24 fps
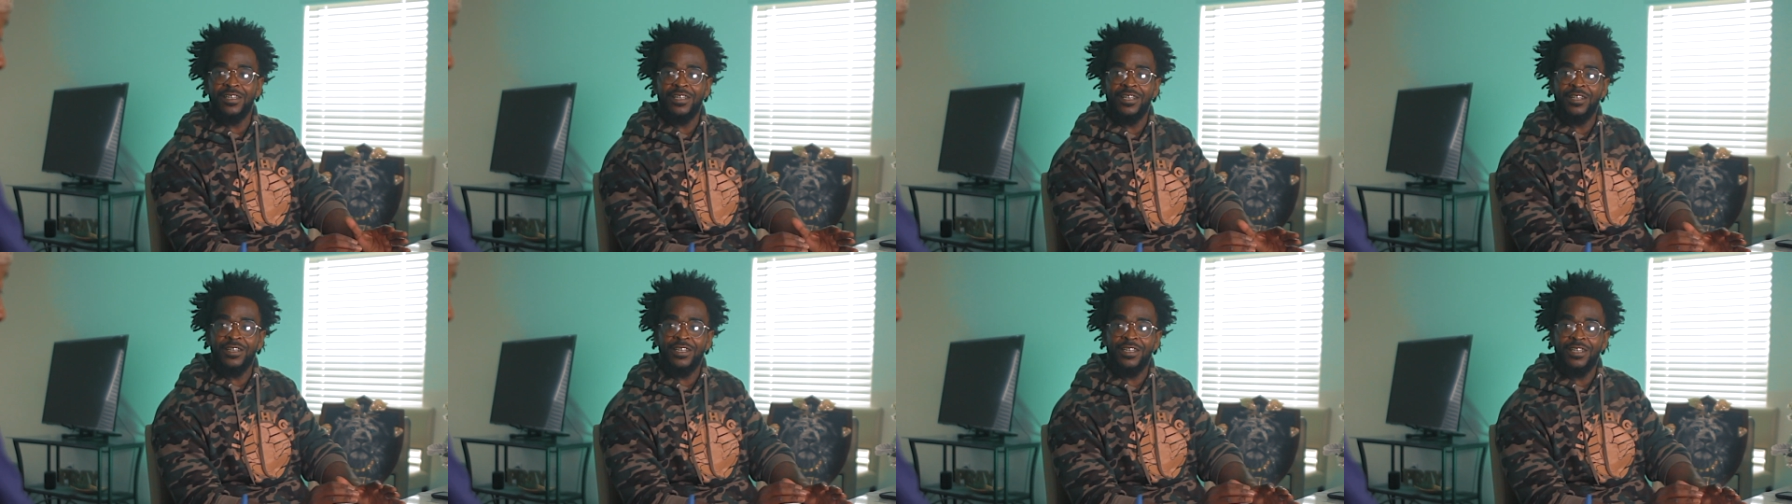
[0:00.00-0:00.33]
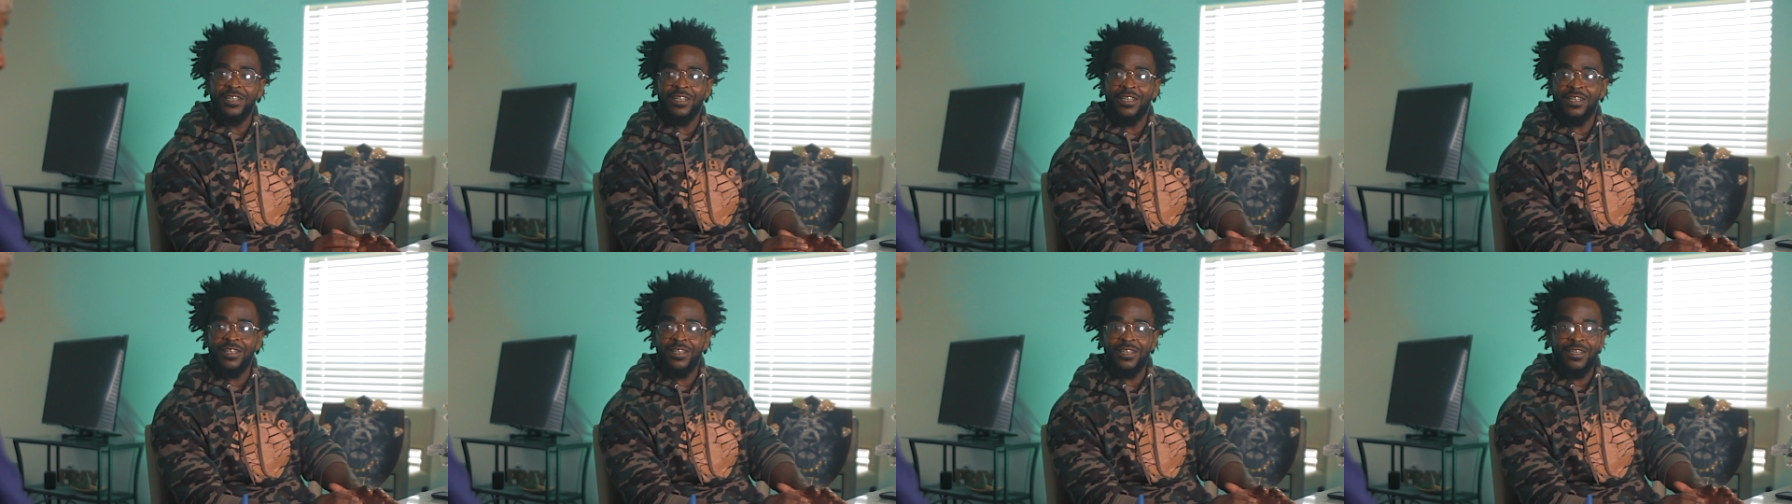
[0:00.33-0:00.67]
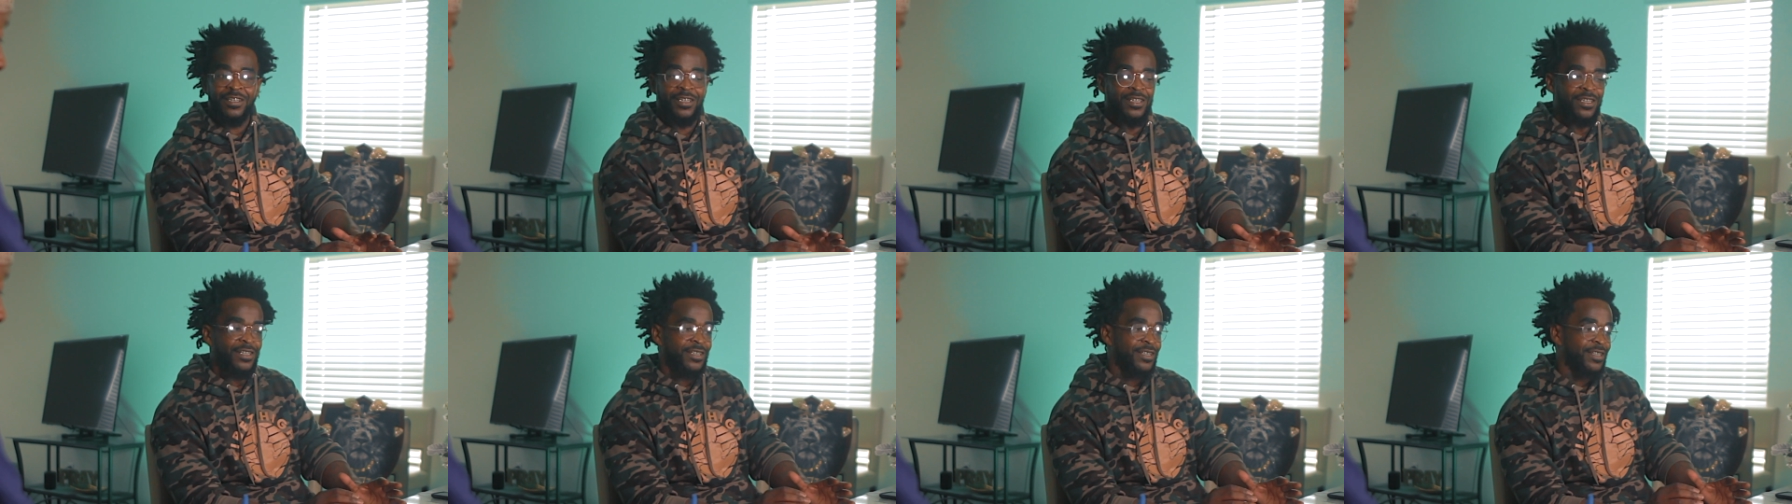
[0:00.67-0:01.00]
or the or
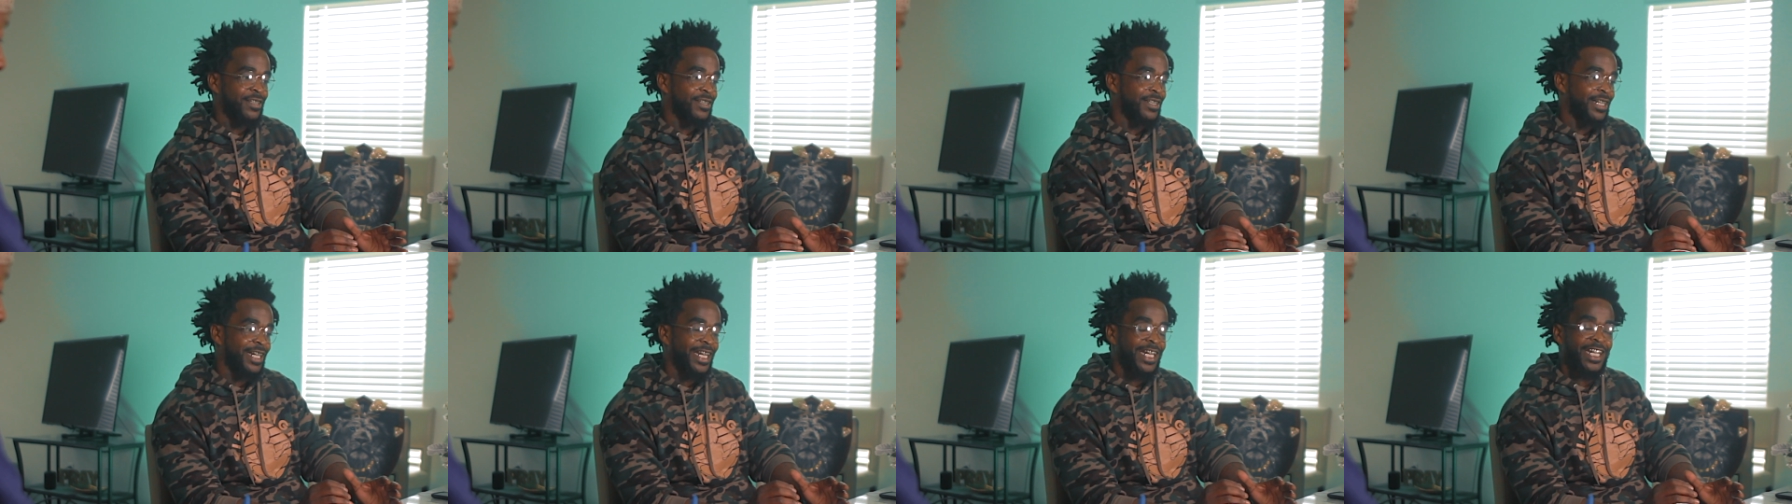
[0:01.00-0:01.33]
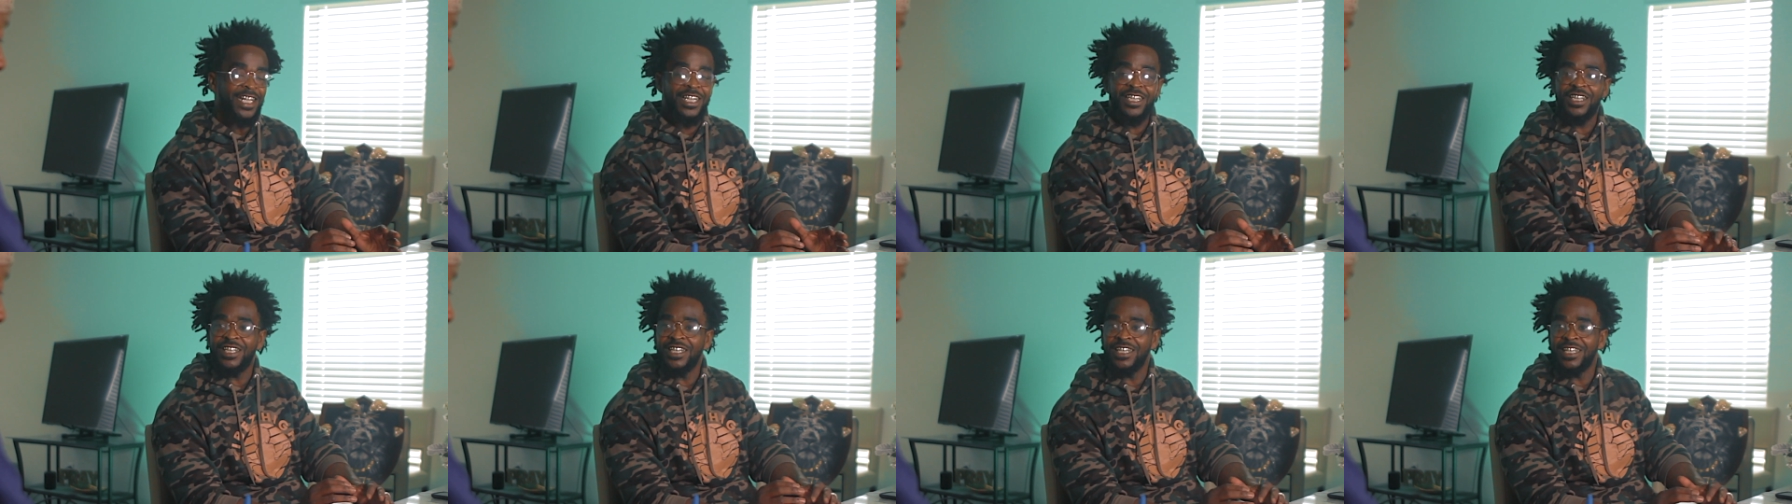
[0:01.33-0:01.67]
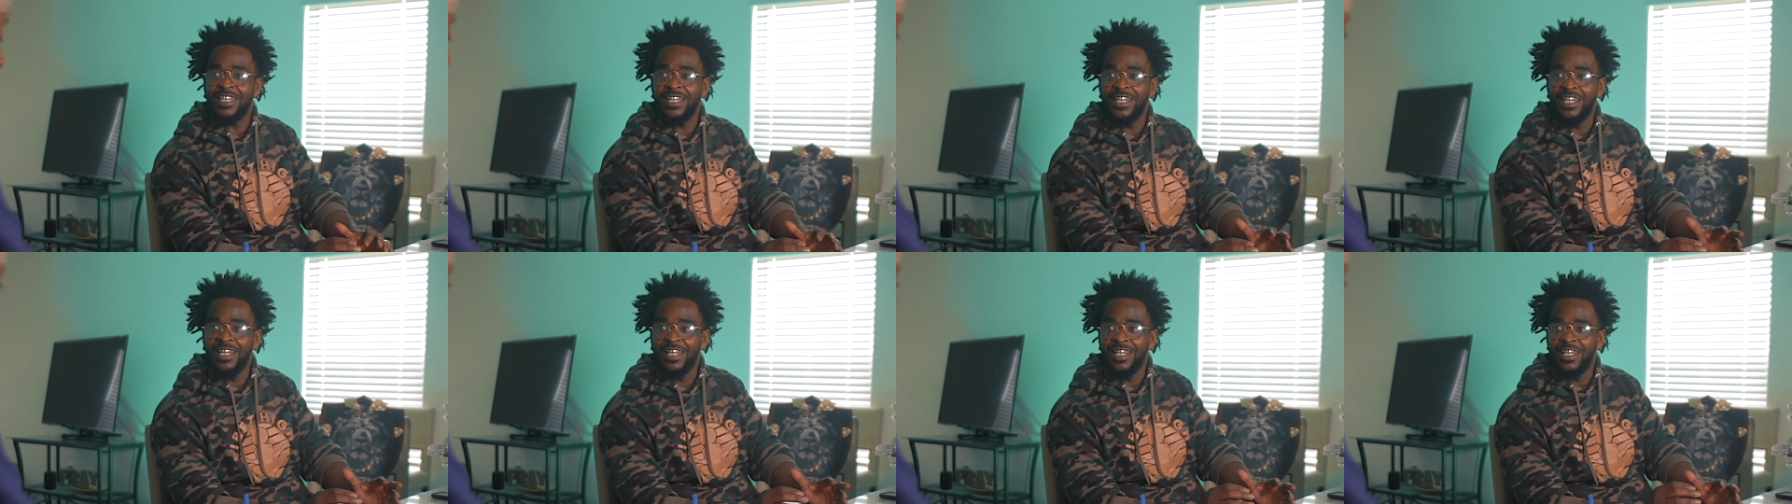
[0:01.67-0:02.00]
the, or the
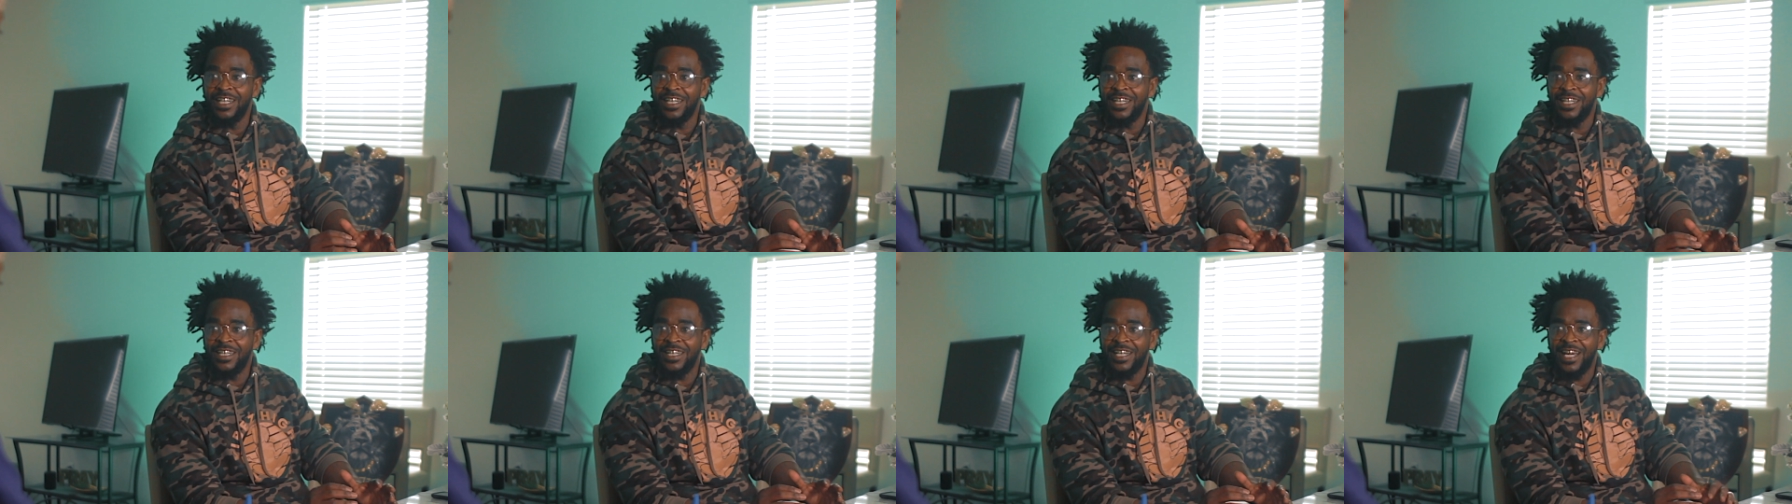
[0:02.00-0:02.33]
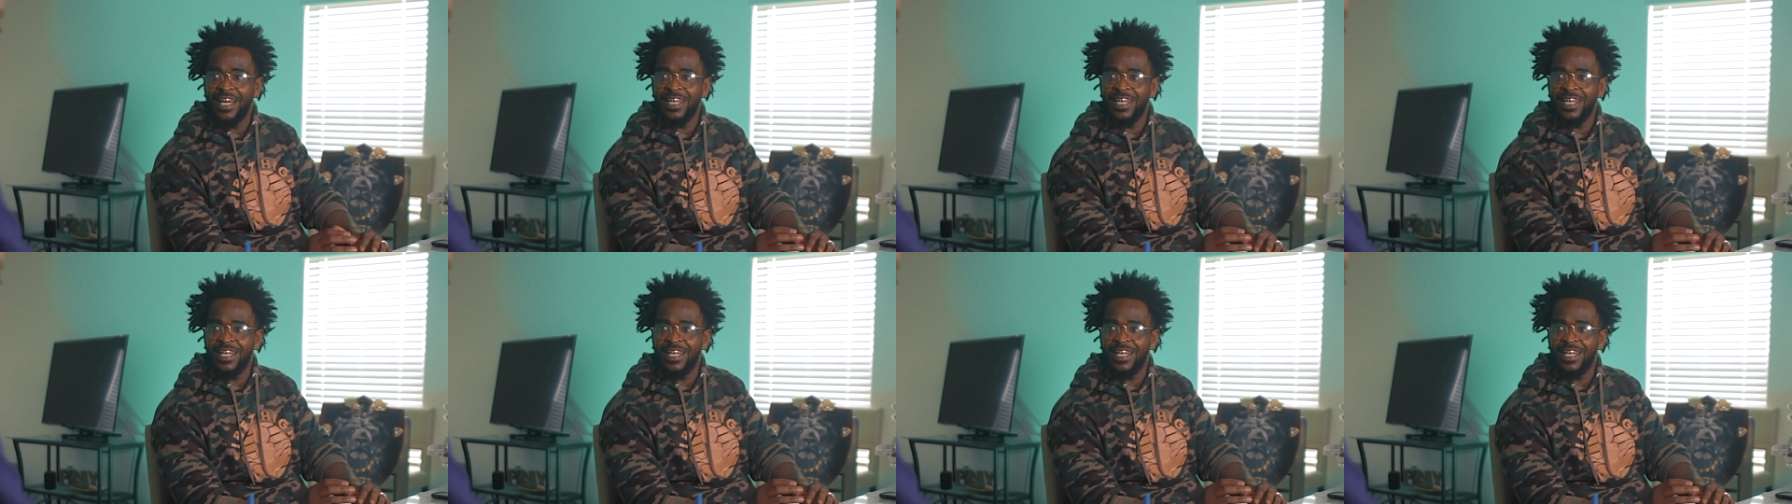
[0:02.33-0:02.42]
energy mm-hmm.